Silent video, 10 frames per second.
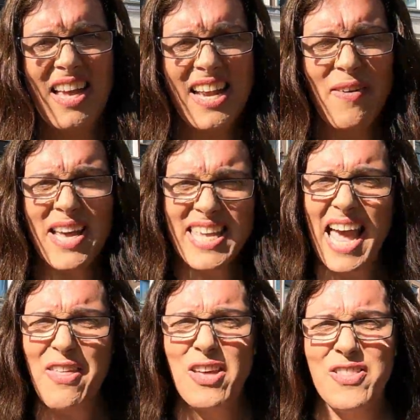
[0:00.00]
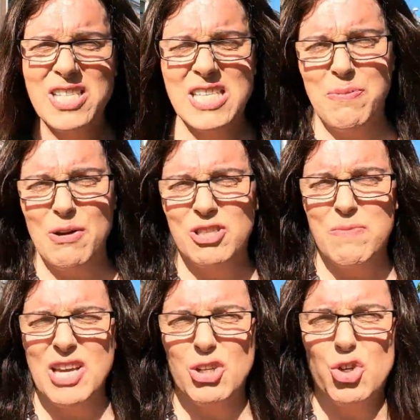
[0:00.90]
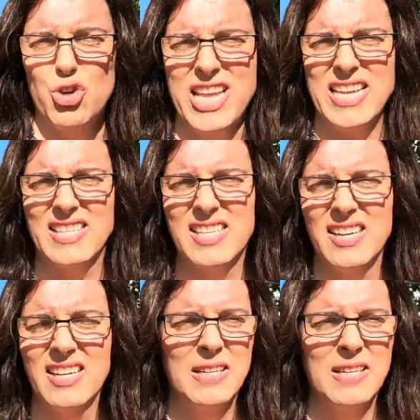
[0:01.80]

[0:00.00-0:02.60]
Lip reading: Now I gather this is supposed to be a treat.